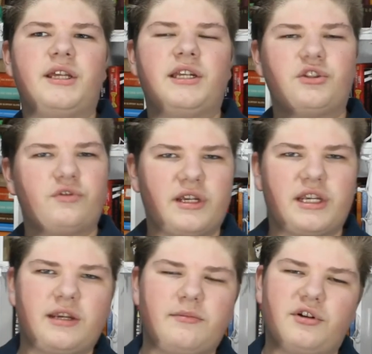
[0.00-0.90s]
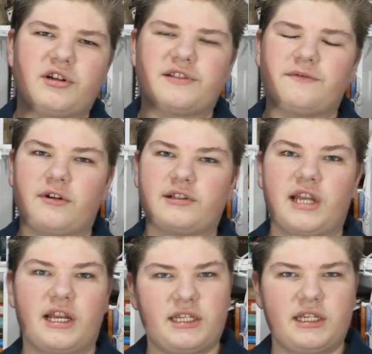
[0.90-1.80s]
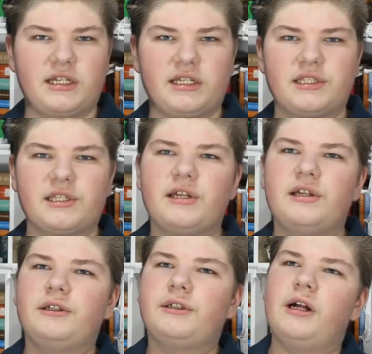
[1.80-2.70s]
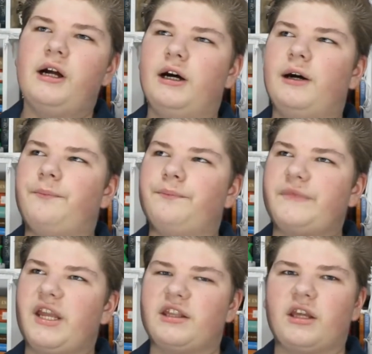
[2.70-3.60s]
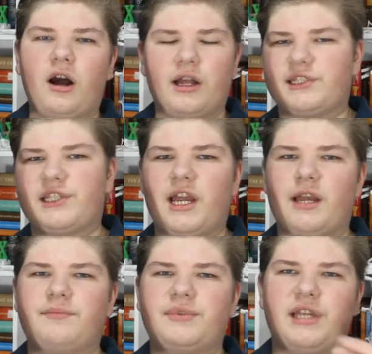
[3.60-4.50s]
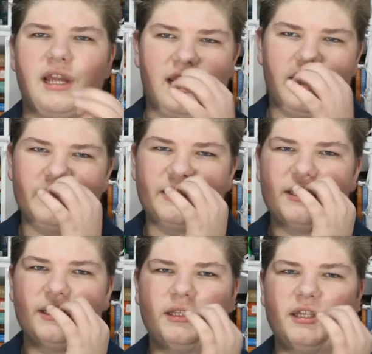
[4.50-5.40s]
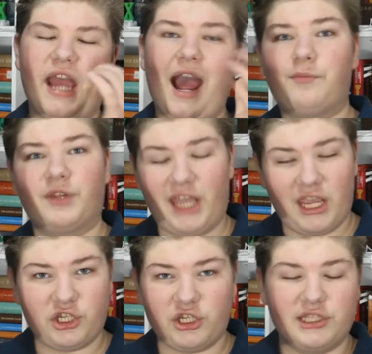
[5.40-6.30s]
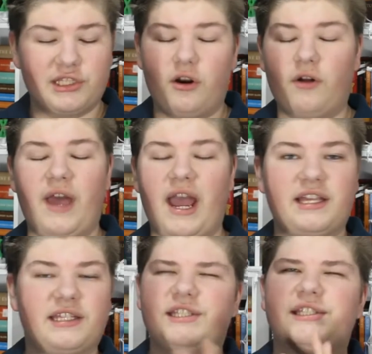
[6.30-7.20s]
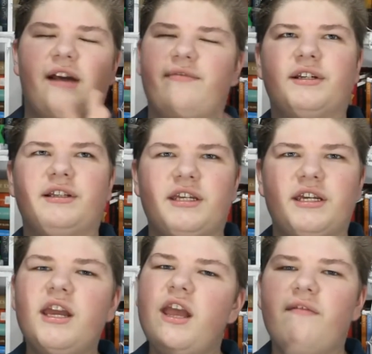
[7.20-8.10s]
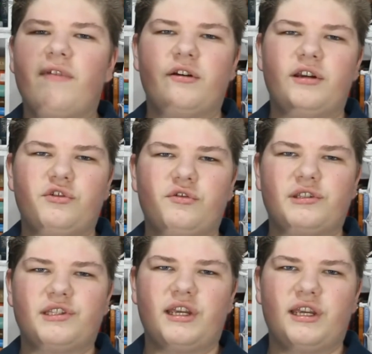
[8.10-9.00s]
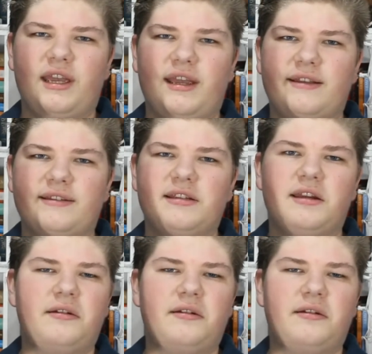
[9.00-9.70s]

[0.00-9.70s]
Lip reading: intriguing book as far as the ideas and the concepts and the applications and all that. It's definitely very interesting and